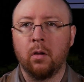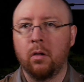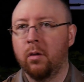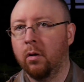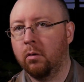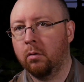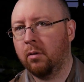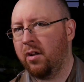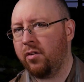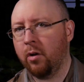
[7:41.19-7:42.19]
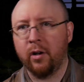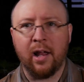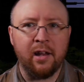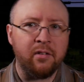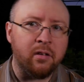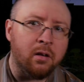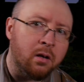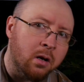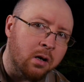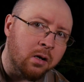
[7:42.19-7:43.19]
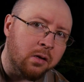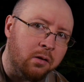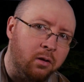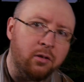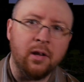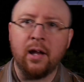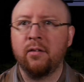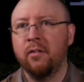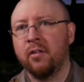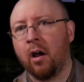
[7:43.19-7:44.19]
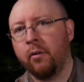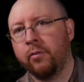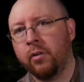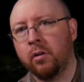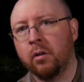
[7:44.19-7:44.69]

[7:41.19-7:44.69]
So this looks nice. This looks nice and soft.